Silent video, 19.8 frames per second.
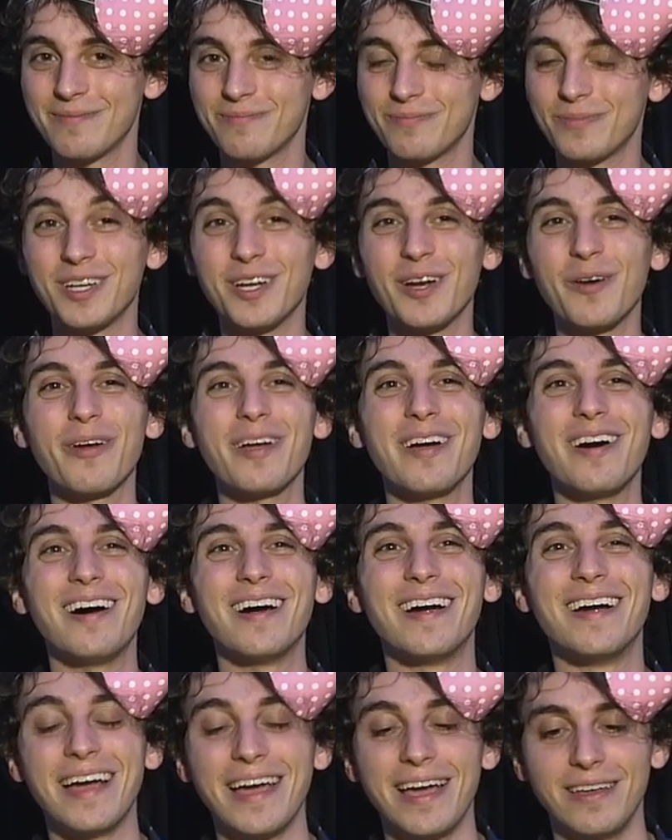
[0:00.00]
But here we
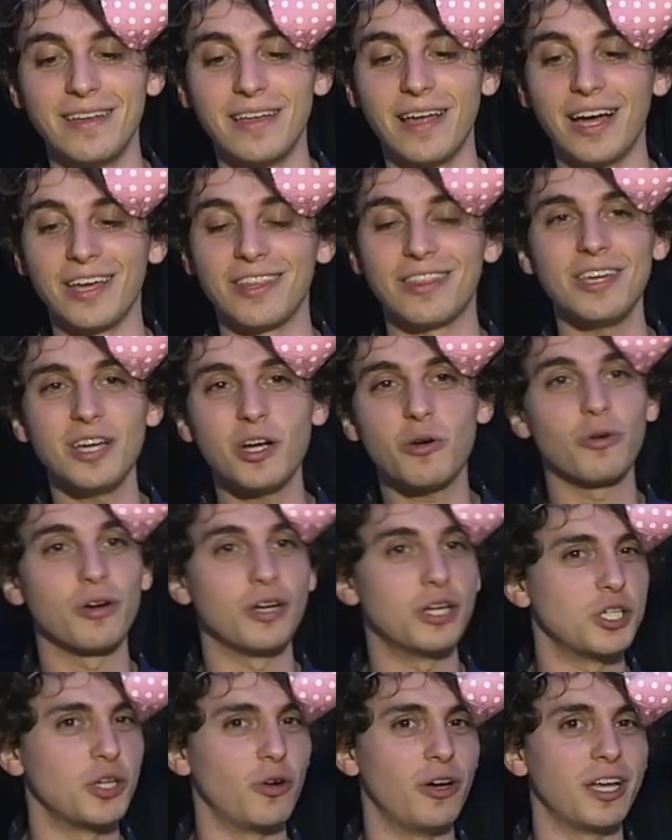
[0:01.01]
are, and I think we're
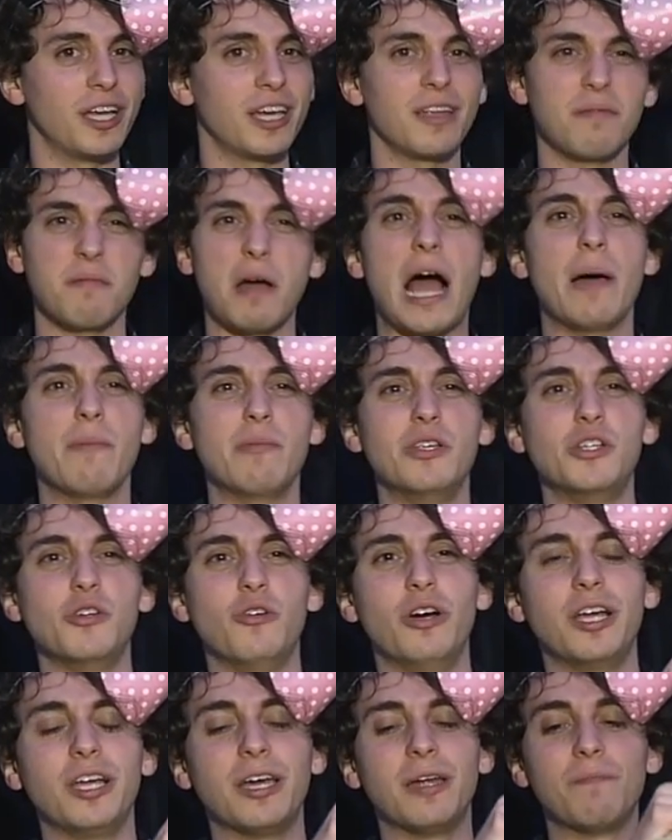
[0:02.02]
enjoying it. I'm
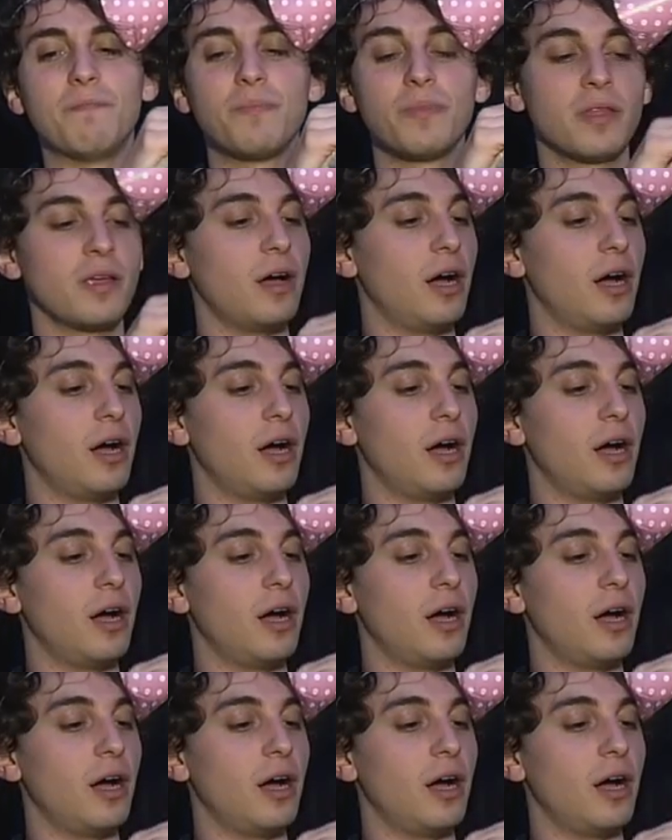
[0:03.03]
enjoying it.